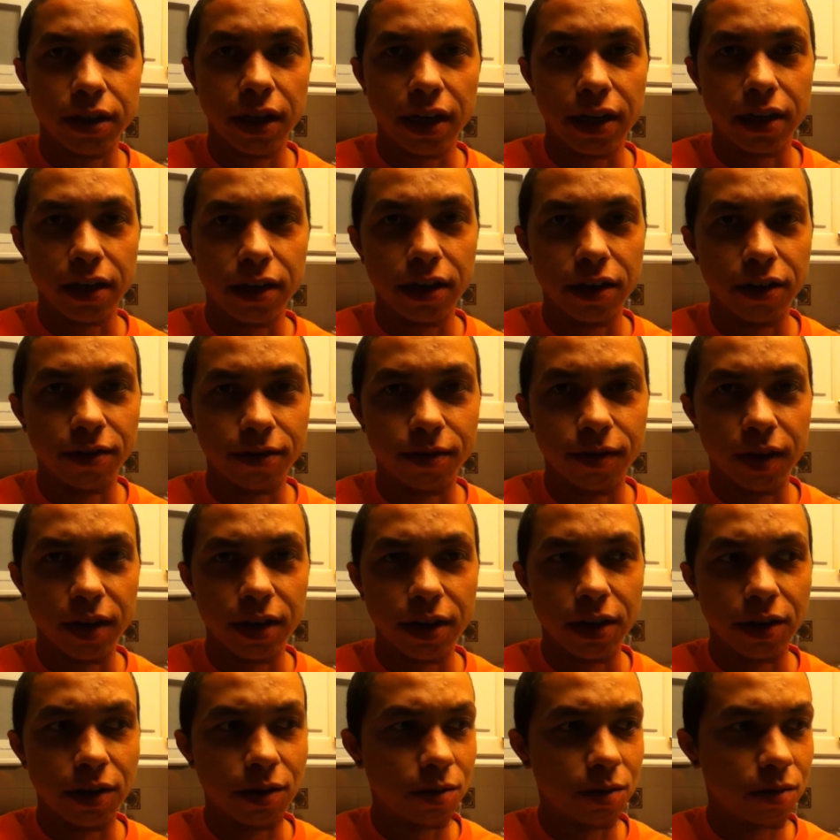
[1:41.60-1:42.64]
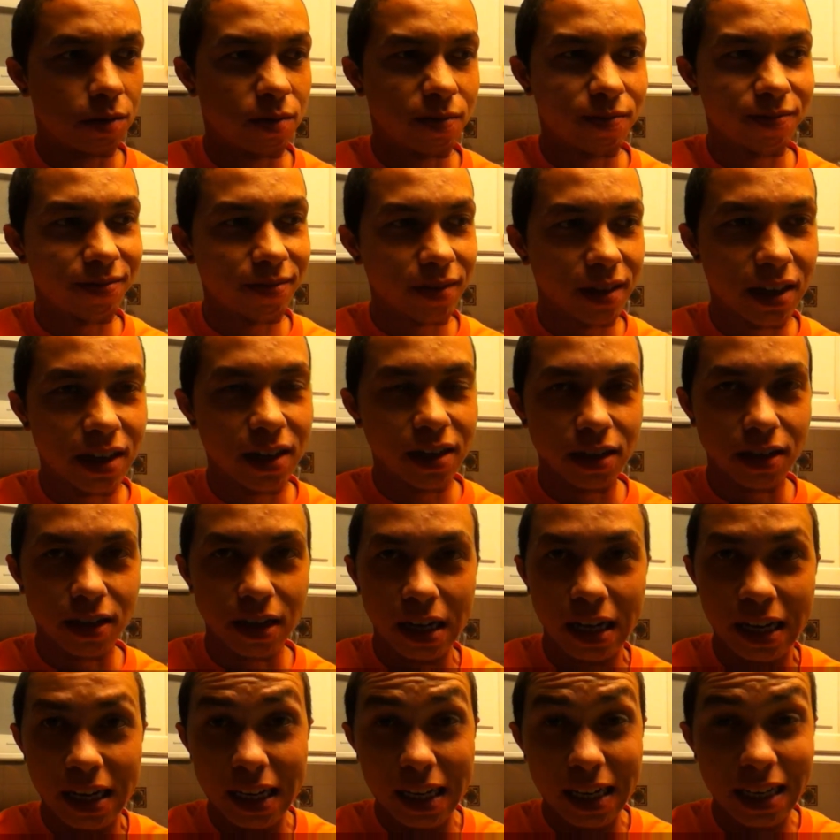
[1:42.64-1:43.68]
take another video.
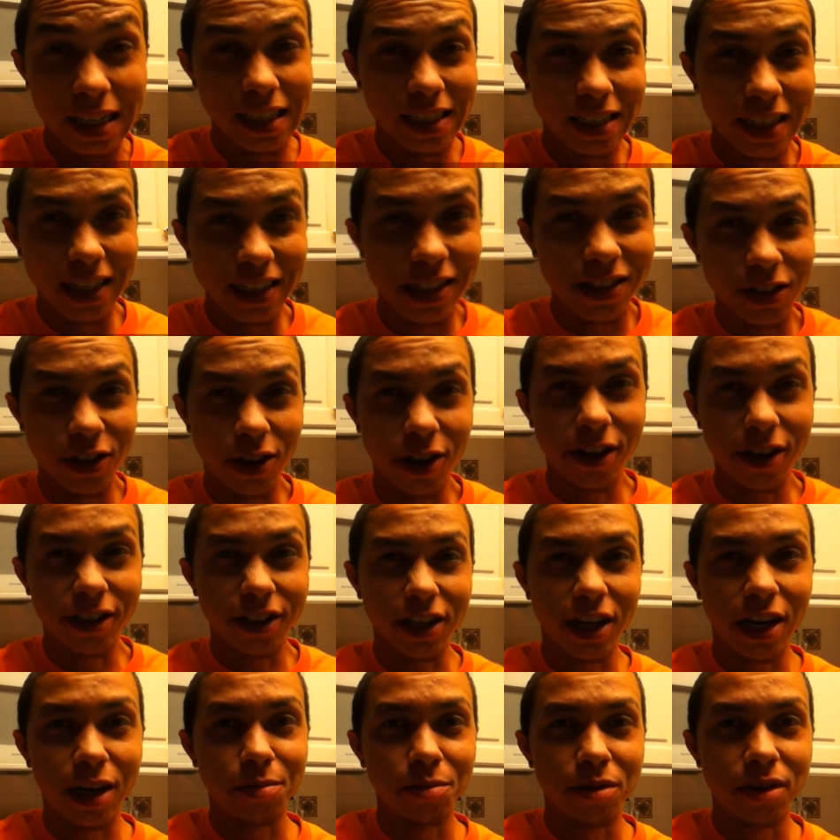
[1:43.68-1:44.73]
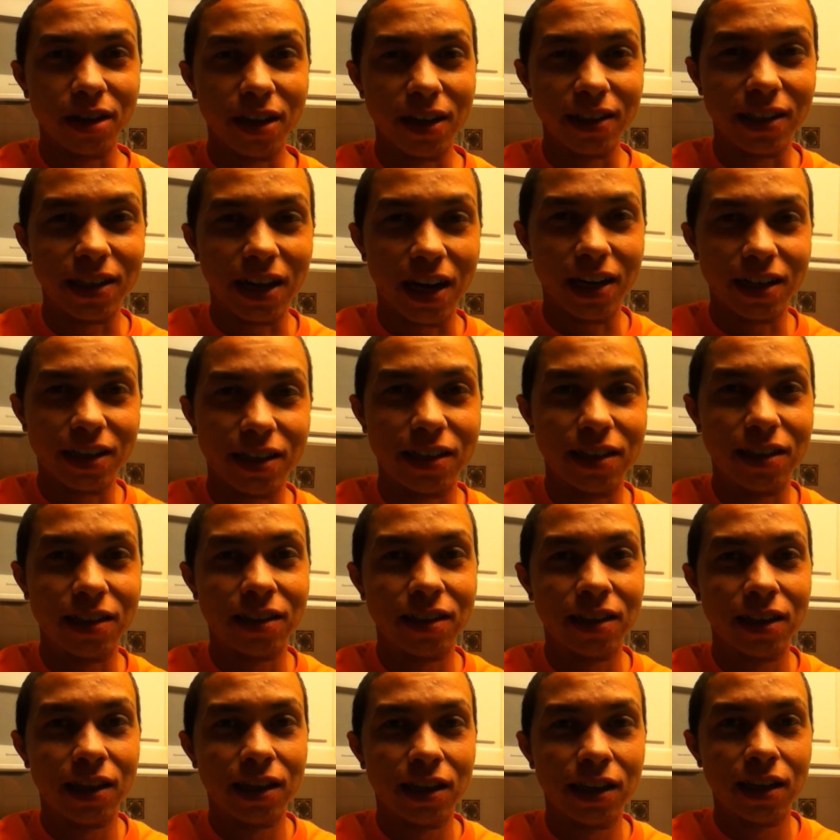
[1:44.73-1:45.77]
Uh, it's a dirty job. It's kind
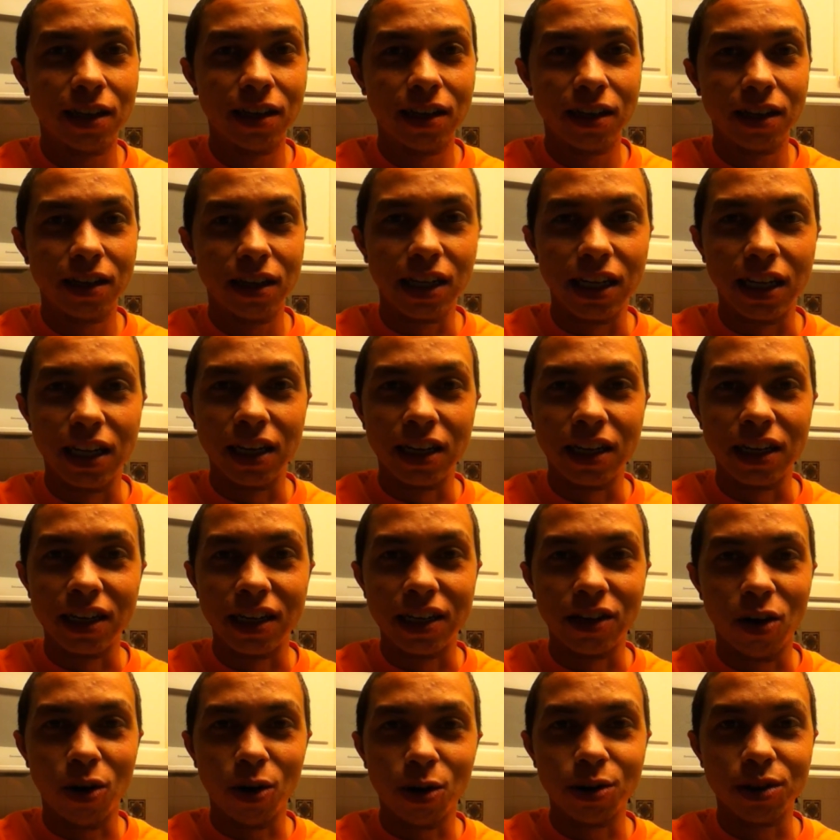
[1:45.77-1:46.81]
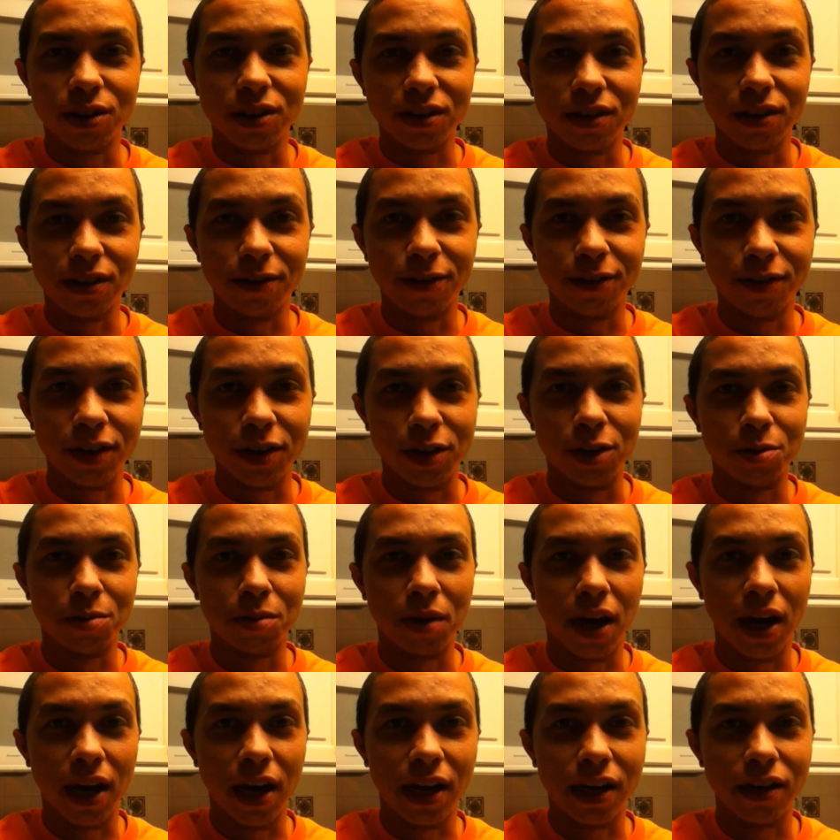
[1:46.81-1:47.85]
of uh, hard to film
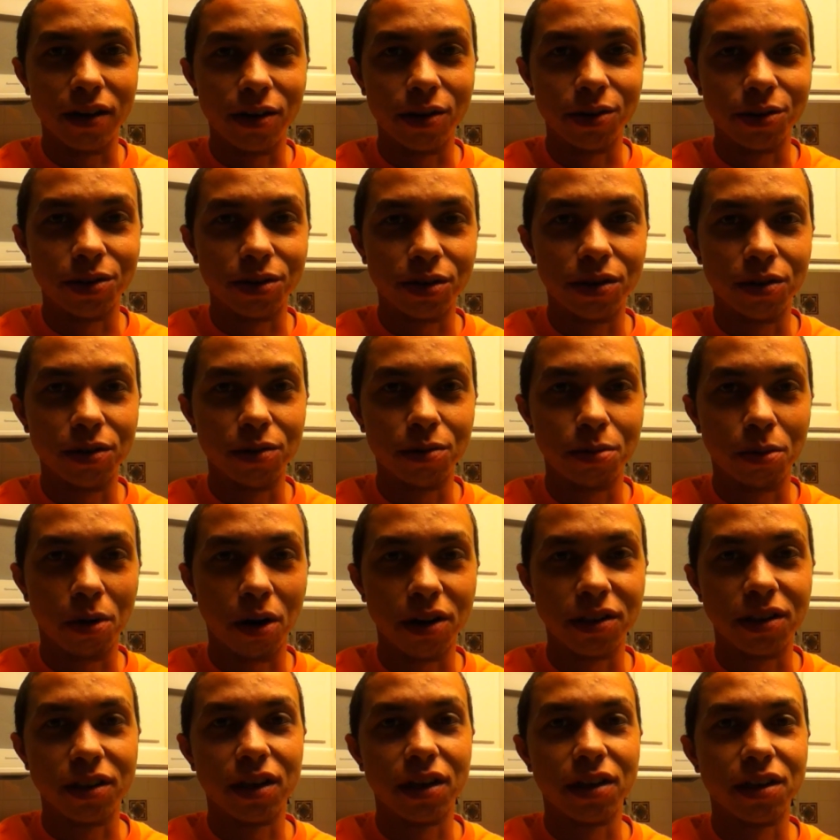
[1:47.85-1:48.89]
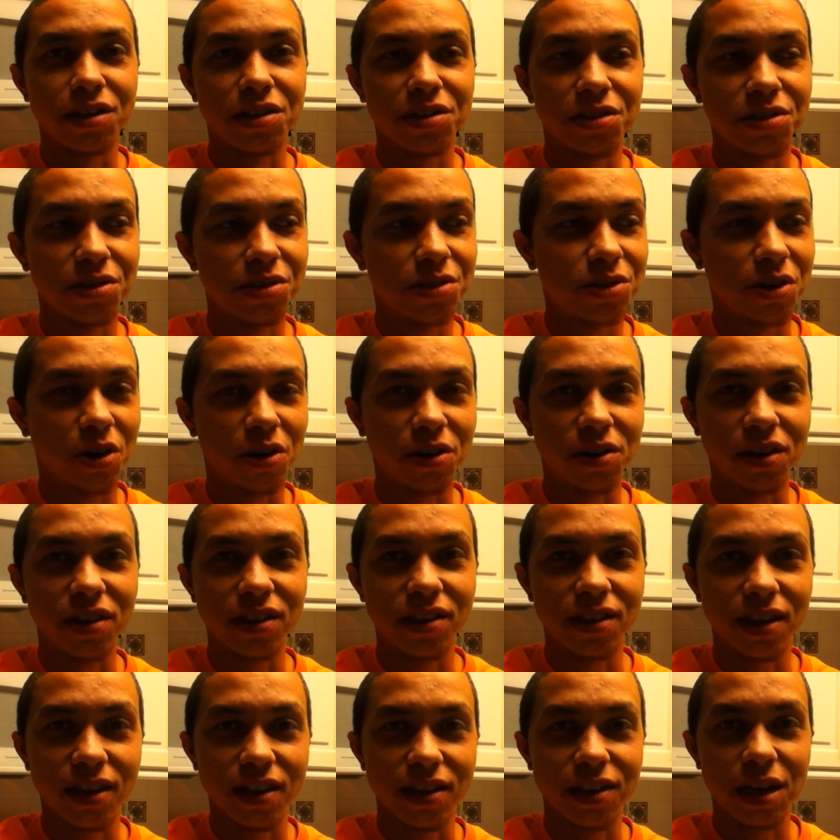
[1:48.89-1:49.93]
and also process
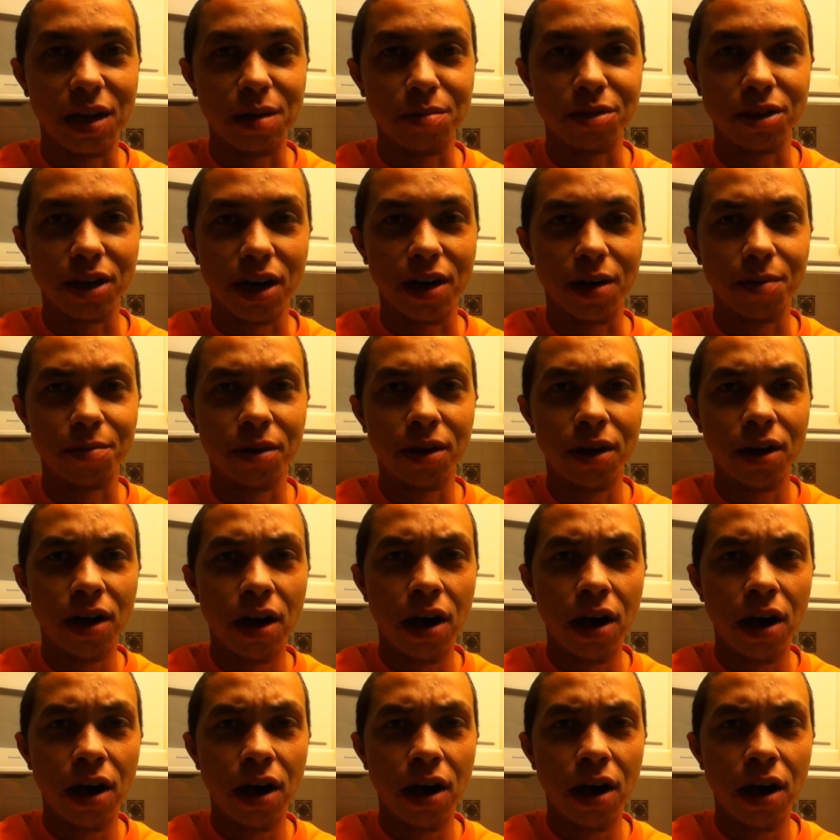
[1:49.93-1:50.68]
turkeys at the same time.